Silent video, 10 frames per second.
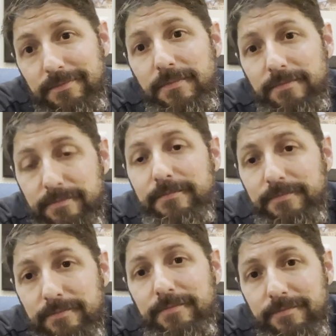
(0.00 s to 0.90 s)

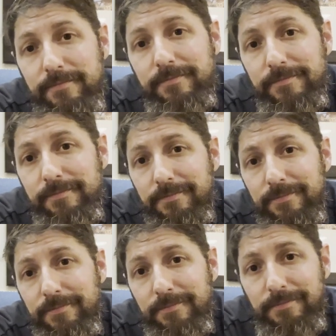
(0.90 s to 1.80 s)

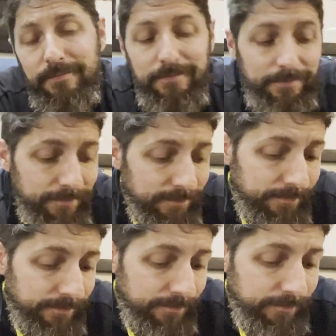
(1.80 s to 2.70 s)

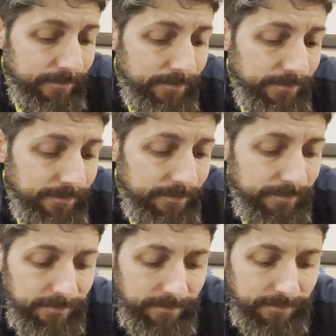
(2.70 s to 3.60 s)

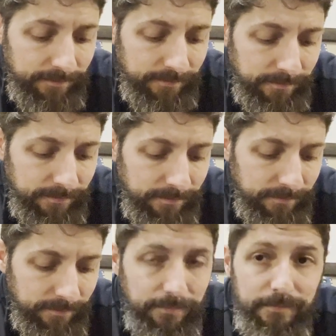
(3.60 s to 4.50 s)

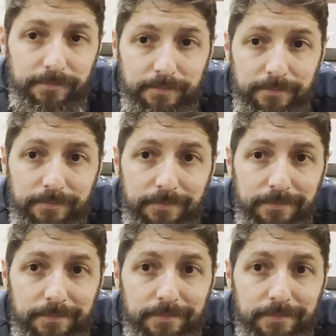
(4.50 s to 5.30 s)
This person isn't speaking.